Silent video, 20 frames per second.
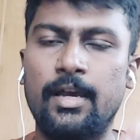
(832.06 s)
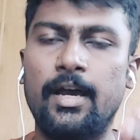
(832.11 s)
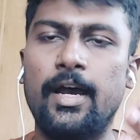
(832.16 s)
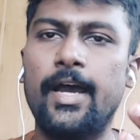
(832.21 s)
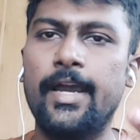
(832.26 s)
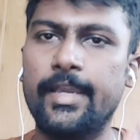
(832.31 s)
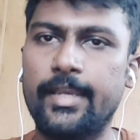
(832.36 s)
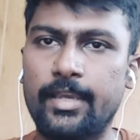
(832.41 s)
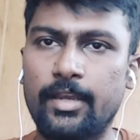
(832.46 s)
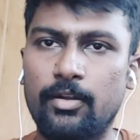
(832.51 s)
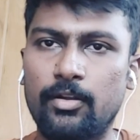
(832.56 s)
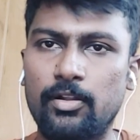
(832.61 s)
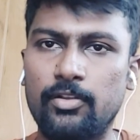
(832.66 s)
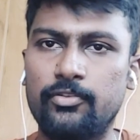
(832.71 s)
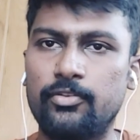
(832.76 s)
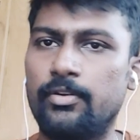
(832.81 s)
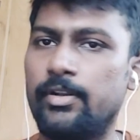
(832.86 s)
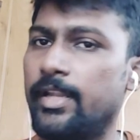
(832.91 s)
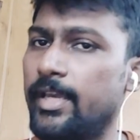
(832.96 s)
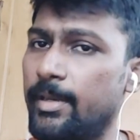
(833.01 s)
I can
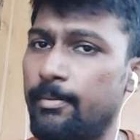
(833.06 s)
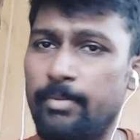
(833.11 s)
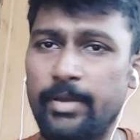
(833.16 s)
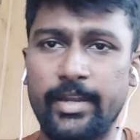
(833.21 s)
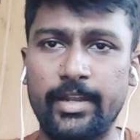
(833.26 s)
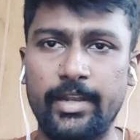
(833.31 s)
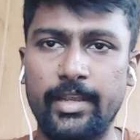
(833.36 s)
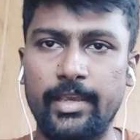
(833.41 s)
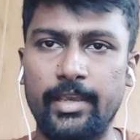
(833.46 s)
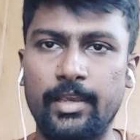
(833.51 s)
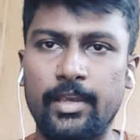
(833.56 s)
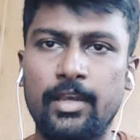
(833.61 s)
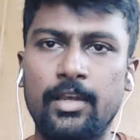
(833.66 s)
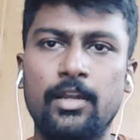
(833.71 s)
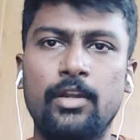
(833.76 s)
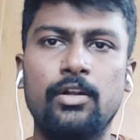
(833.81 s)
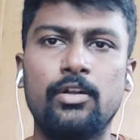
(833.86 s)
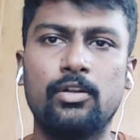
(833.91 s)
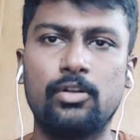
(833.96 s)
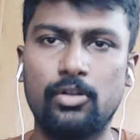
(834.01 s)
also day by day
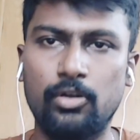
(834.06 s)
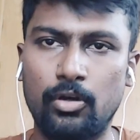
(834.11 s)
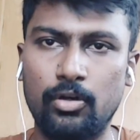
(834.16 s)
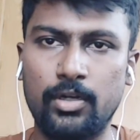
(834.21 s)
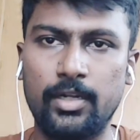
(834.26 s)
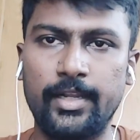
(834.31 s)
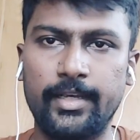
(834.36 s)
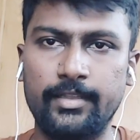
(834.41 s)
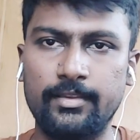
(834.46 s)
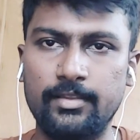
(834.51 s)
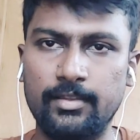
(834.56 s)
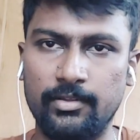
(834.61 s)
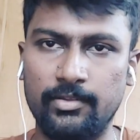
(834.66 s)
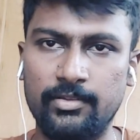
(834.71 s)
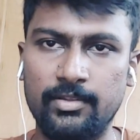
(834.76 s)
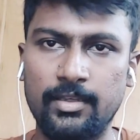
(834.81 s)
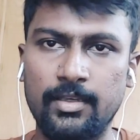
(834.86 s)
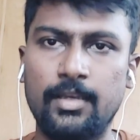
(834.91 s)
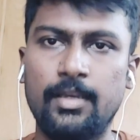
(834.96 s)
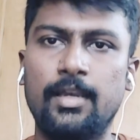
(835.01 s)
talk like this
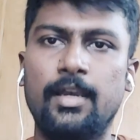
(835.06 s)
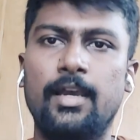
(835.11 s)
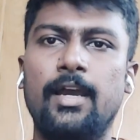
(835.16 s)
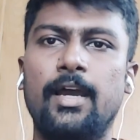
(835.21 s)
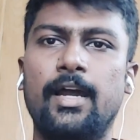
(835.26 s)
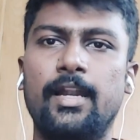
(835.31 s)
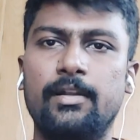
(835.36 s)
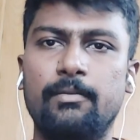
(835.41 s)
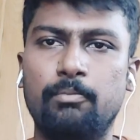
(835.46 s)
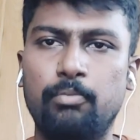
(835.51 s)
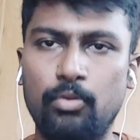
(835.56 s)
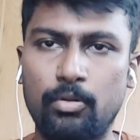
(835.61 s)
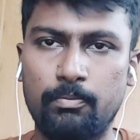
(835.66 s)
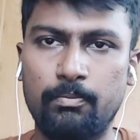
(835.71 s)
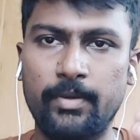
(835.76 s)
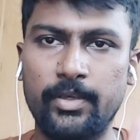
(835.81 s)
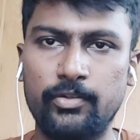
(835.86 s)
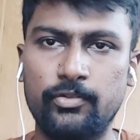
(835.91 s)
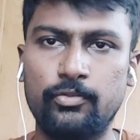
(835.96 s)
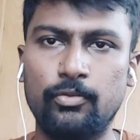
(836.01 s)
and put
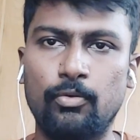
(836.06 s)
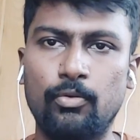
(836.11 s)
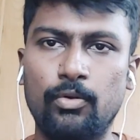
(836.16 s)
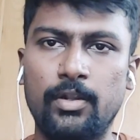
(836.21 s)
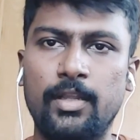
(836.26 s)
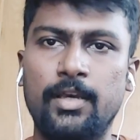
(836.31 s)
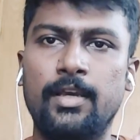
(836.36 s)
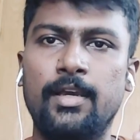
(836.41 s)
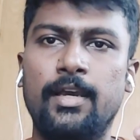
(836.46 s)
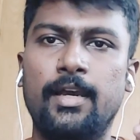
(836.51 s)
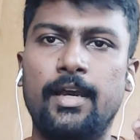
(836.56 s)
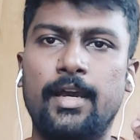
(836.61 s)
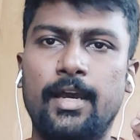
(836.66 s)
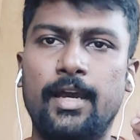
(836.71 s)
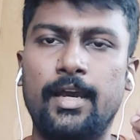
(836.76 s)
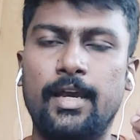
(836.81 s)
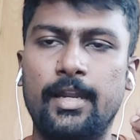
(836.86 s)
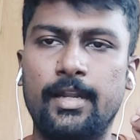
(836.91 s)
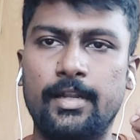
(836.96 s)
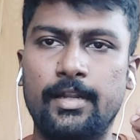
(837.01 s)
my soul,
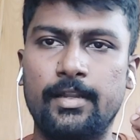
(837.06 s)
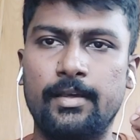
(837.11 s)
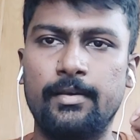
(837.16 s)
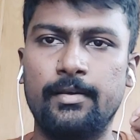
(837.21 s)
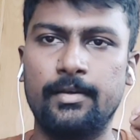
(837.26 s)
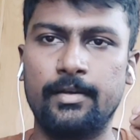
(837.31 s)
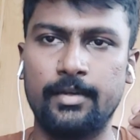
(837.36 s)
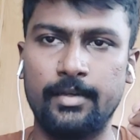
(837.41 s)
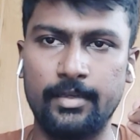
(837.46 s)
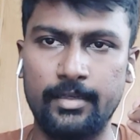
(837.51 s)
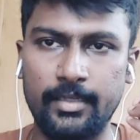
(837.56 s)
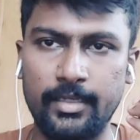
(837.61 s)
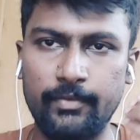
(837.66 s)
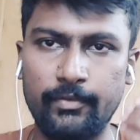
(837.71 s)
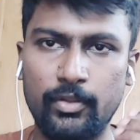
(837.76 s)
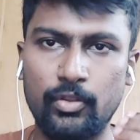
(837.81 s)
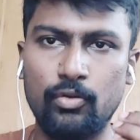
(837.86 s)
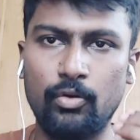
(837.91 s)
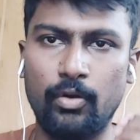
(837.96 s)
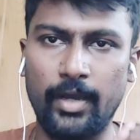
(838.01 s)
and
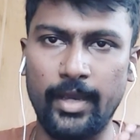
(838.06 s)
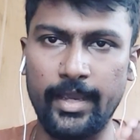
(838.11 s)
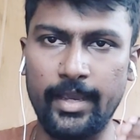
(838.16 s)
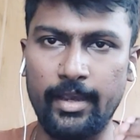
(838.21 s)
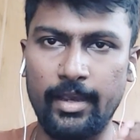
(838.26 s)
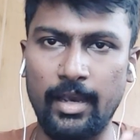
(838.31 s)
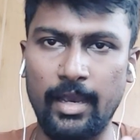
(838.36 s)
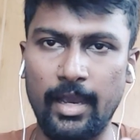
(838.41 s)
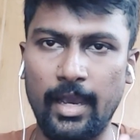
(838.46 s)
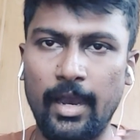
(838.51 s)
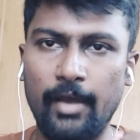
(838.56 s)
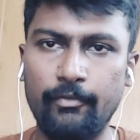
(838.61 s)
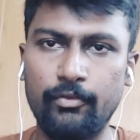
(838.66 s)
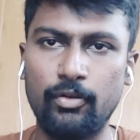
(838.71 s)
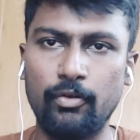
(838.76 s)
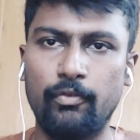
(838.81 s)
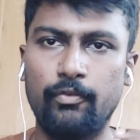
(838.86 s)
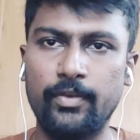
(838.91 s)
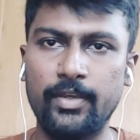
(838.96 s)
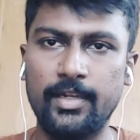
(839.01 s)
even though I have
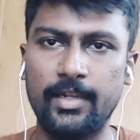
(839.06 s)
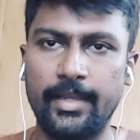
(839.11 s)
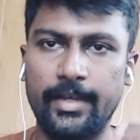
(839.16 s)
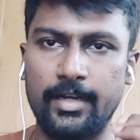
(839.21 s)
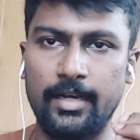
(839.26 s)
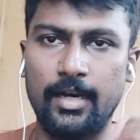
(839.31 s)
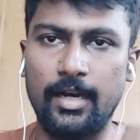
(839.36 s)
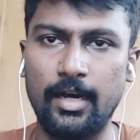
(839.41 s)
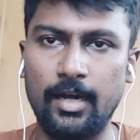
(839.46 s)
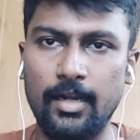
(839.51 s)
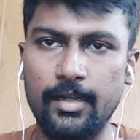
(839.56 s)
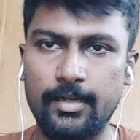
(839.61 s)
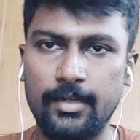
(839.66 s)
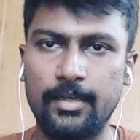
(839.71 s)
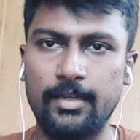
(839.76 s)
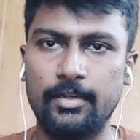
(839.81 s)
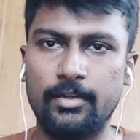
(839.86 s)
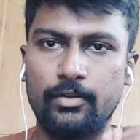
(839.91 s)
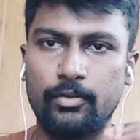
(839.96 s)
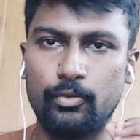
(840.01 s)
to feel like hard
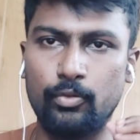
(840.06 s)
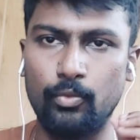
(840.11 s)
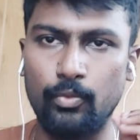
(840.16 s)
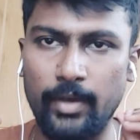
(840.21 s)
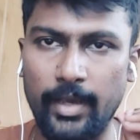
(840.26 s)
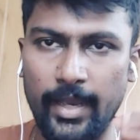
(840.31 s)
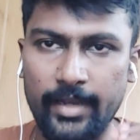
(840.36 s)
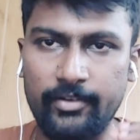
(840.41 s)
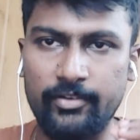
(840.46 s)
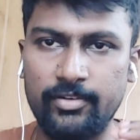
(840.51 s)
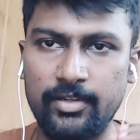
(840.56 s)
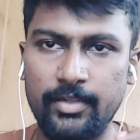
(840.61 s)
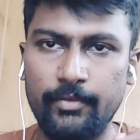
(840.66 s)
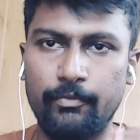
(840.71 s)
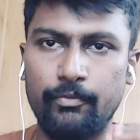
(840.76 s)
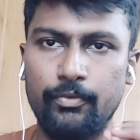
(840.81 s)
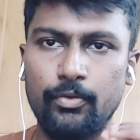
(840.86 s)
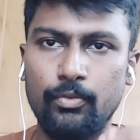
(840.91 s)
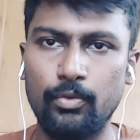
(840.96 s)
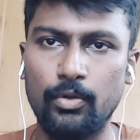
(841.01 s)
to actually
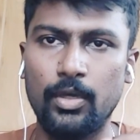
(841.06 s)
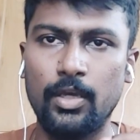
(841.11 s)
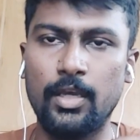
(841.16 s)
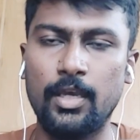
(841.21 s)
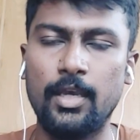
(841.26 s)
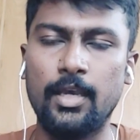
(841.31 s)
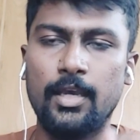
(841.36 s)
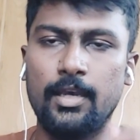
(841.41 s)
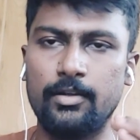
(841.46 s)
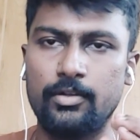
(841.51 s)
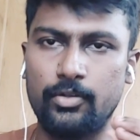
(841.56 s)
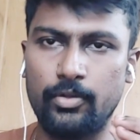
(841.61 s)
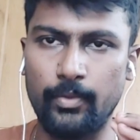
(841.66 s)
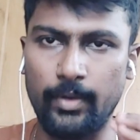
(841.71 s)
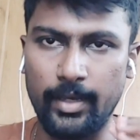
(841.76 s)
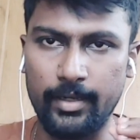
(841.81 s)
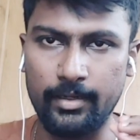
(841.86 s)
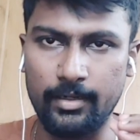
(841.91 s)
view, to